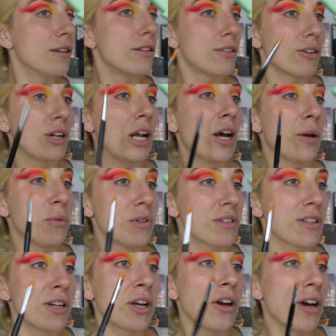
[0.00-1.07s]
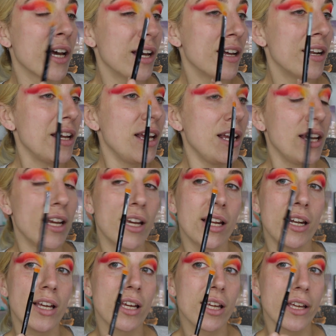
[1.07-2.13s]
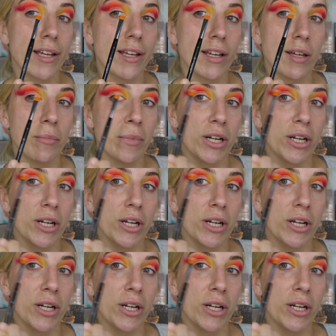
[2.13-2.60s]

So now I'm just gonna go ahead and cut my